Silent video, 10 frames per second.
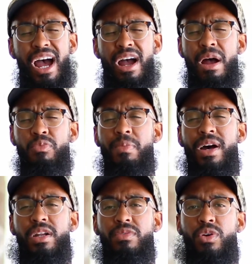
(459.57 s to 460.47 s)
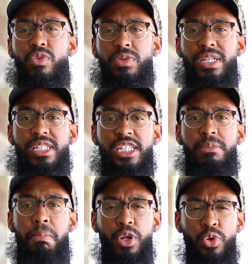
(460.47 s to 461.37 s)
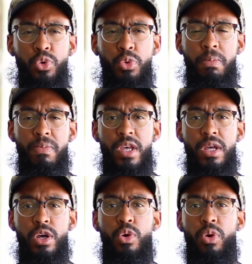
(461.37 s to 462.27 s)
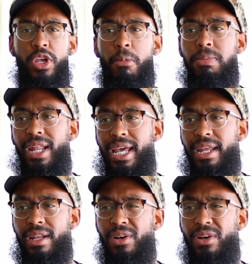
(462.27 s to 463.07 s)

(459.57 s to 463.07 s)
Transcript: I'm reminded of a quote that says, bloom where you're planted.